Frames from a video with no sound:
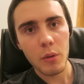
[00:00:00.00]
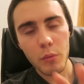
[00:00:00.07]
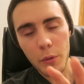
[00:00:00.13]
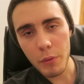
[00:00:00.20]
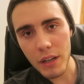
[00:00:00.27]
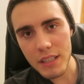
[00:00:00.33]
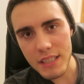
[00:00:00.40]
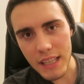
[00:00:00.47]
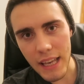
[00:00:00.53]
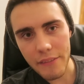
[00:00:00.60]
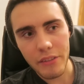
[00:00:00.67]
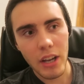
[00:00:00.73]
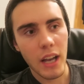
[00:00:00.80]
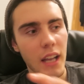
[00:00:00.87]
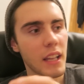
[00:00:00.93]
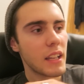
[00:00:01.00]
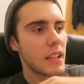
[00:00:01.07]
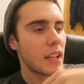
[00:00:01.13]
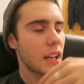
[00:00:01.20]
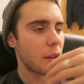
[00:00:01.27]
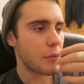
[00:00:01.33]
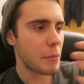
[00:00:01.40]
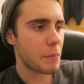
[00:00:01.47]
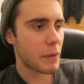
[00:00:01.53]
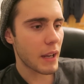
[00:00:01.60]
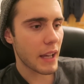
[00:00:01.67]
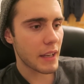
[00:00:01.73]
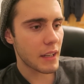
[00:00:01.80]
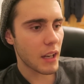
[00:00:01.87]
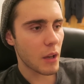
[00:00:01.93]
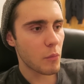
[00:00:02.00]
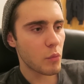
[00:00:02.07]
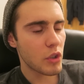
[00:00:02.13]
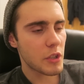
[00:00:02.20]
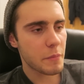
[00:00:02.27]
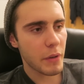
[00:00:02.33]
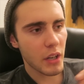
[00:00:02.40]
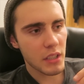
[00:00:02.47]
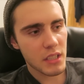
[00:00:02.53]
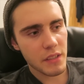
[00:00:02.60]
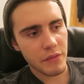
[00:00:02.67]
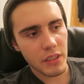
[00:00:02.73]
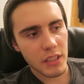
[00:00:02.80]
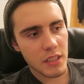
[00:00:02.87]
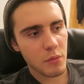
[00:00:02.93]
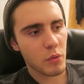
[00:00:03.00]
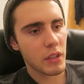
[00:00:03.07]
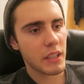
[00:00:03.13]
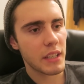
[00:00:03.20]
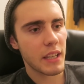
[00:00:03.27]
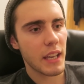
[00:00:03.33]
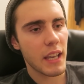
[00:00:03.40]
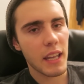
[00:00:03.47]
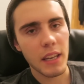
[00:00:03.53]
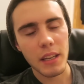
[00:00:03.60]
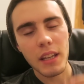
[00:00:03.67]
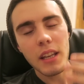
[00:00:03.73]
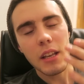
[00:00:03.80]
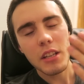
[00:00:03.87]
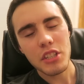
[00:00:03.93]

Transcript: we worked together, and we planned like which parts of the videos I wanted in.